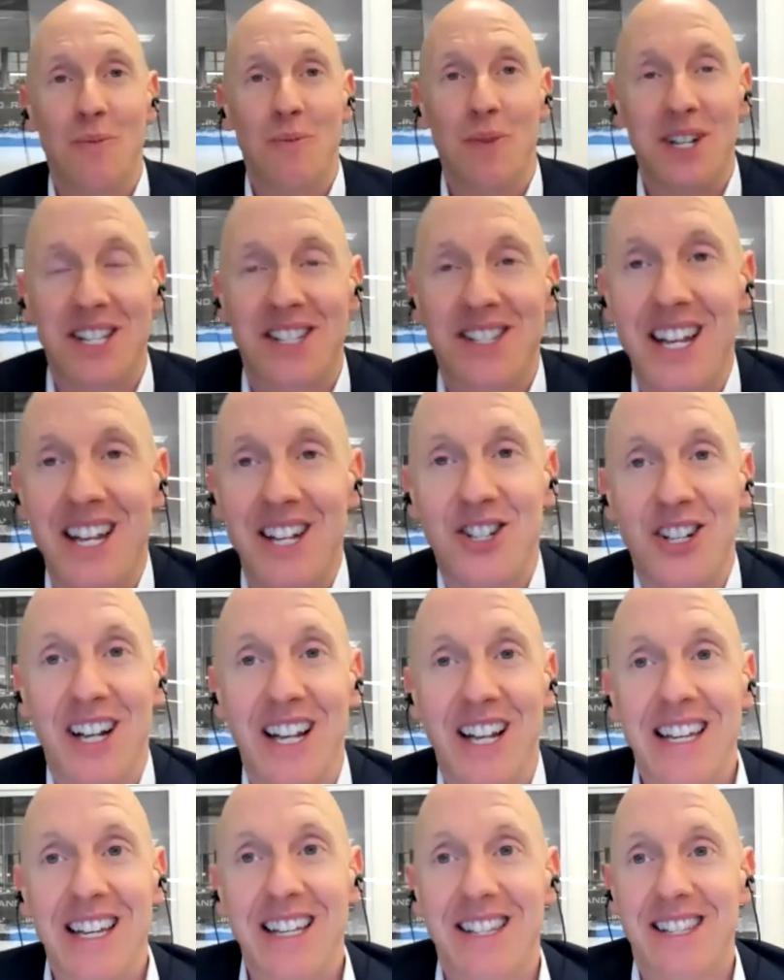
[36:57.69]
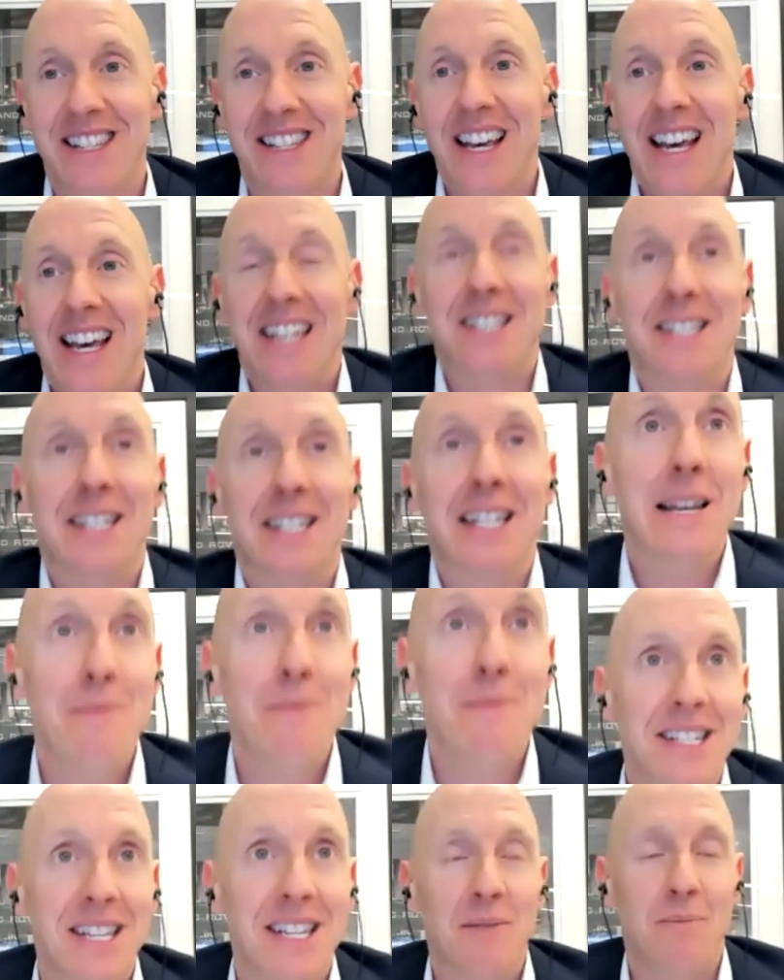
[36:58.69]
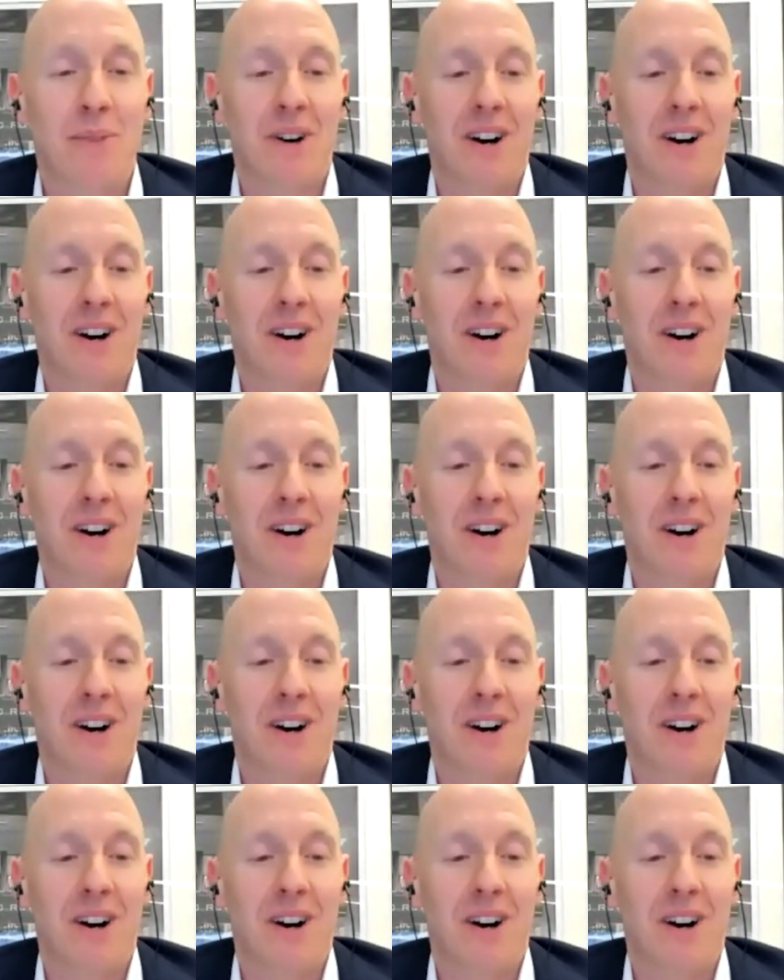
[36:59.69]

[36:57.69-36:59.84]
but essentially it's limited